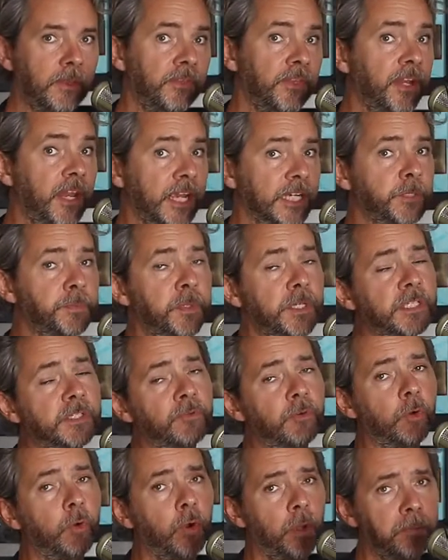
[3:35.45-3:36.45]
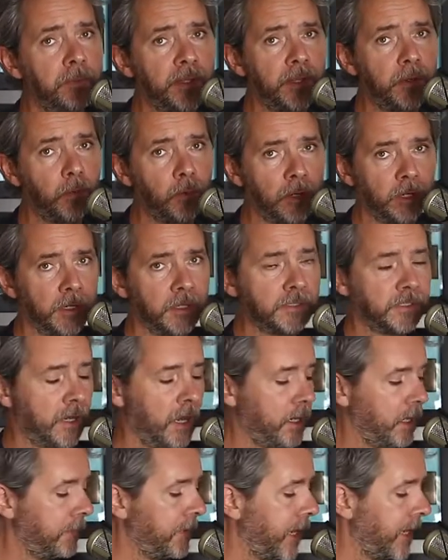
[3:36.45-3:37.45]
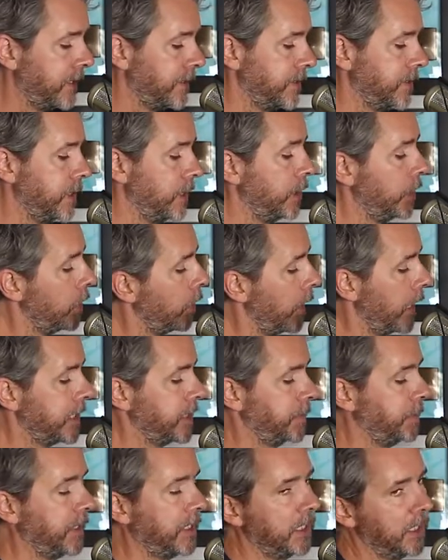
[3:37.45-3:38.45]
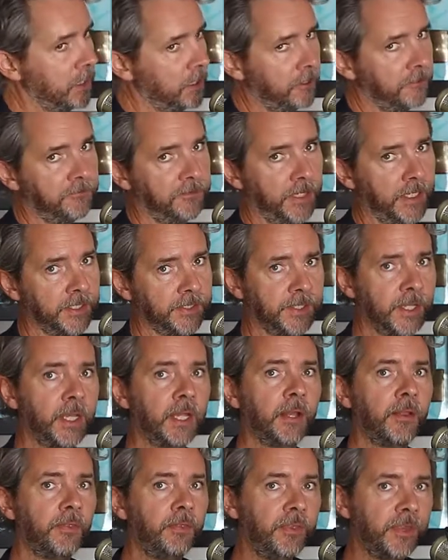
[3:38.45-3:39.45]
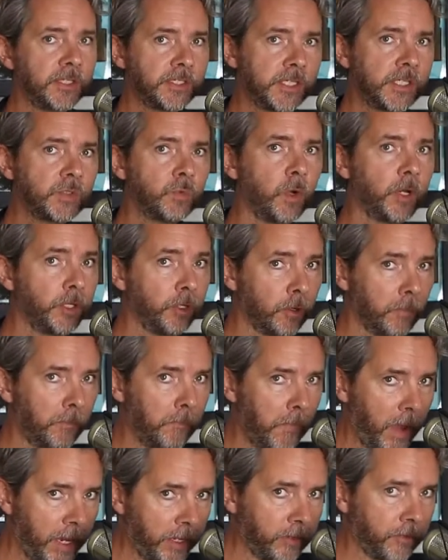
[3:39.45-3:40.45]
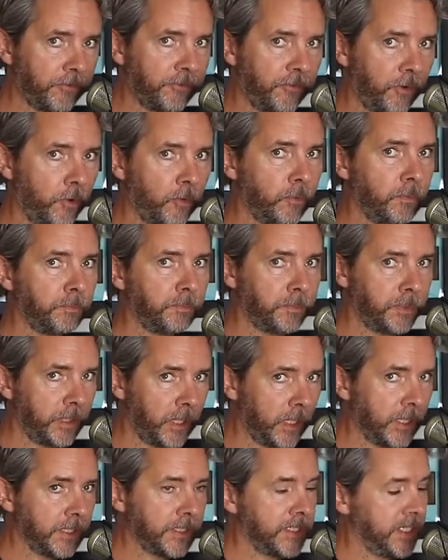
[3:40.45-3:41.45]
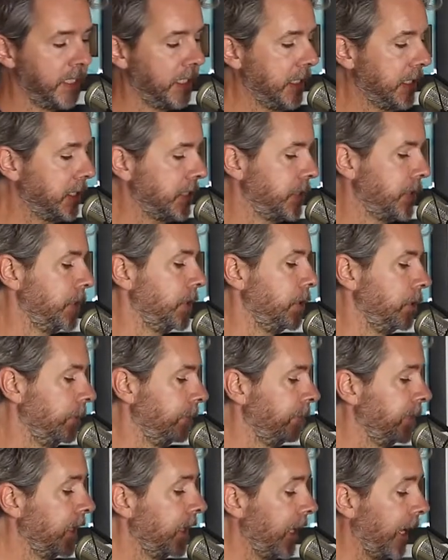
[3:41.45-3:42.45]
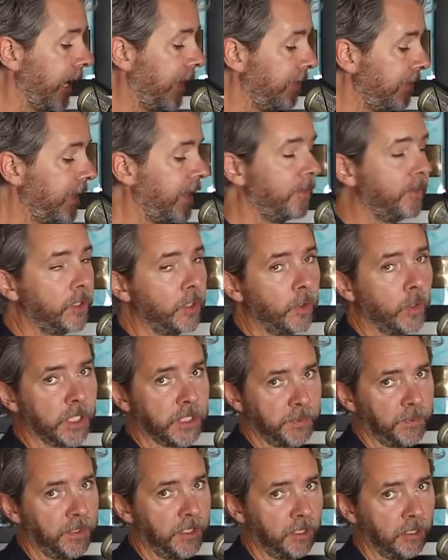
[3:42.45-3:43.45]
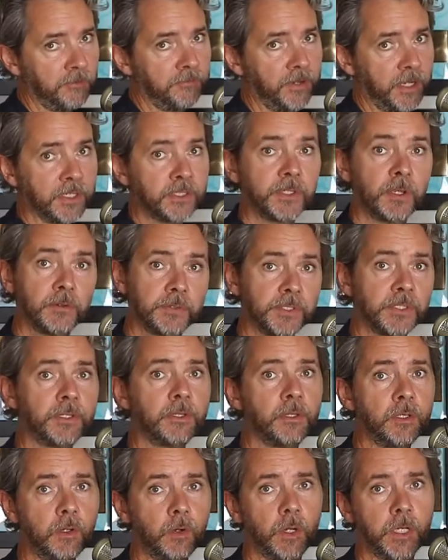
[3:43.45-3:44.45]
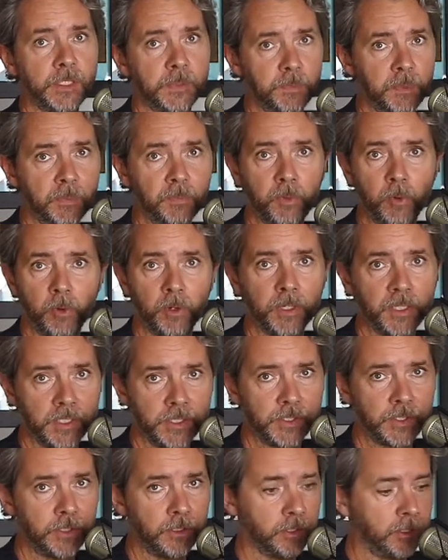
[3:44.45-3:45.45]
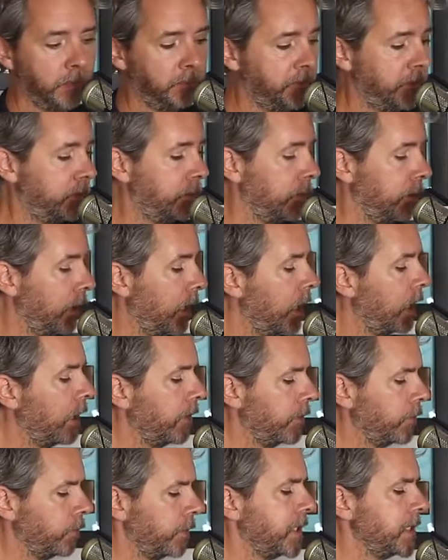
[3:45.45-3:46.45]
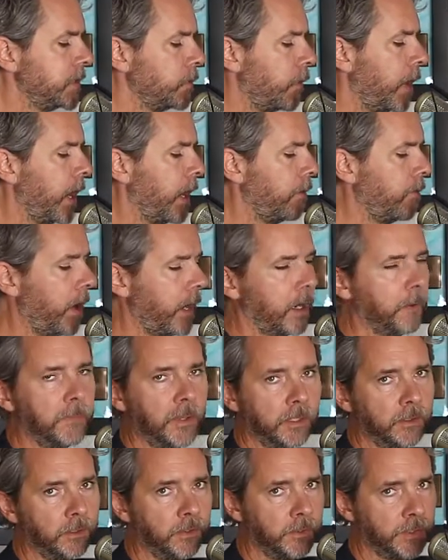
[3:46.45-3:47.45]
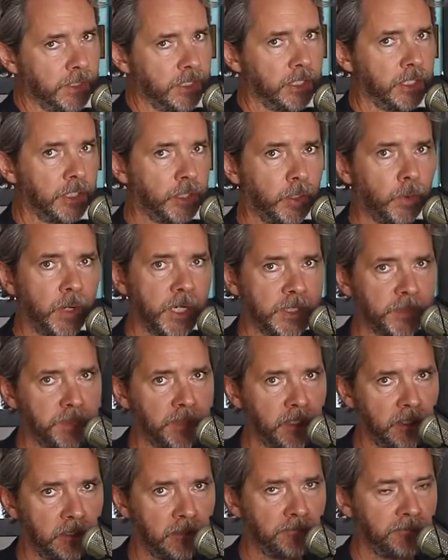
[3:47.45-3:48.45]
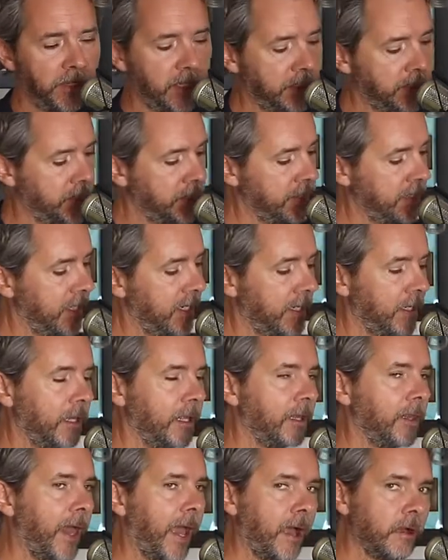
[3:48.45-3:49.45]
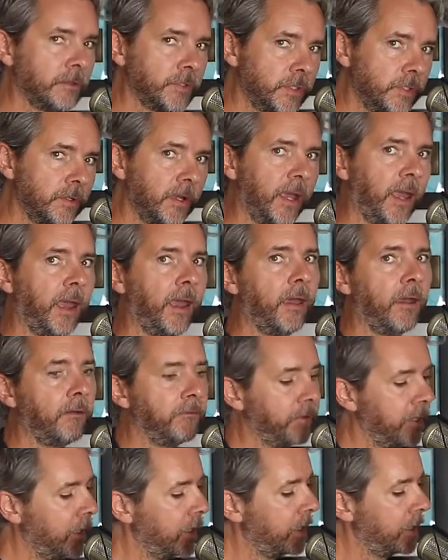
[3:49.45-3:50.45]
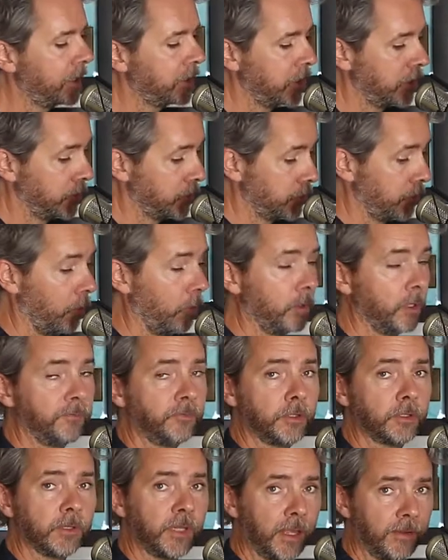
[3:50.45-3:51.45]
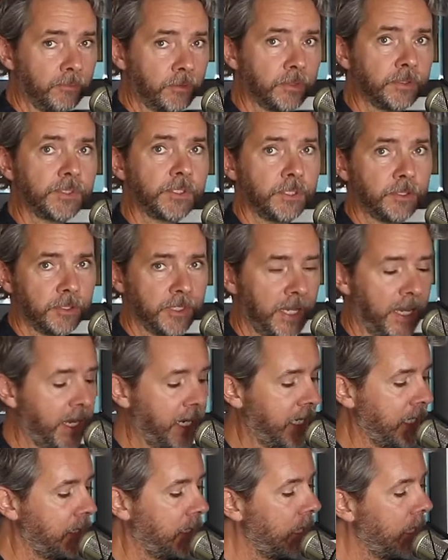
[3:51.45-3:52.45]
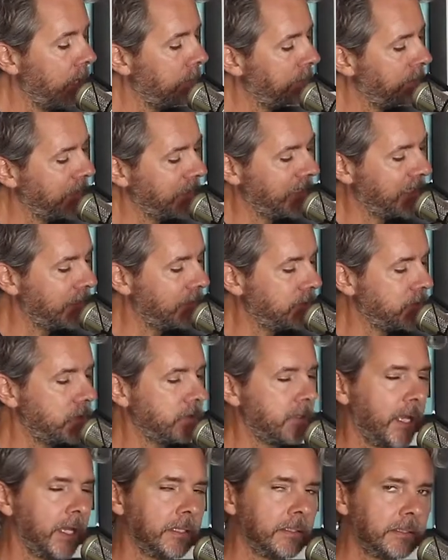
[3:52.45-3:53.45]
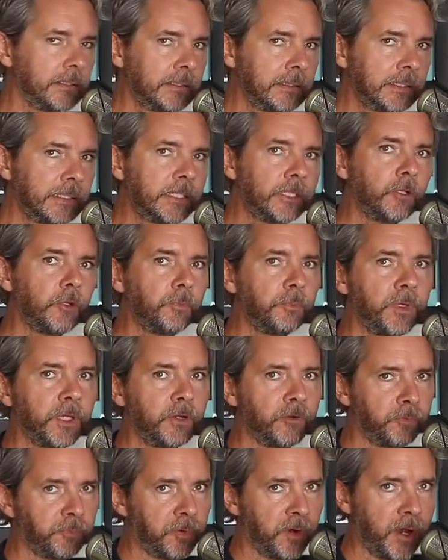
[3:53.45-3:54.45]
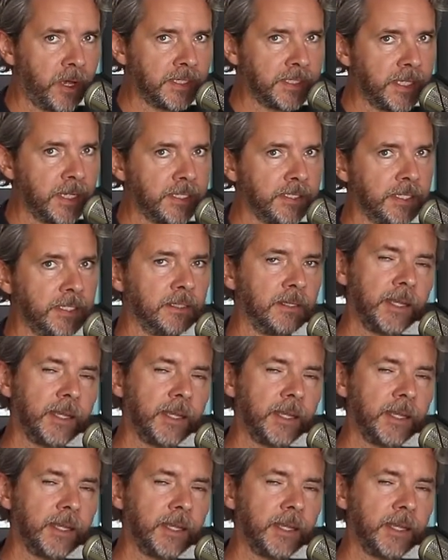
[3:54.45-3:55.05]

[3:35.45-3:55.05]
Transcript: The next piece of equipment that we're going to talk about is the USB interface. This is what your microphone plugs into. And then the USB interface goes into the USB port into your computer. The reason why I recommend using a USB interface is that it allows you to have control of your levels, your gain, but it gives you that little bit of processing.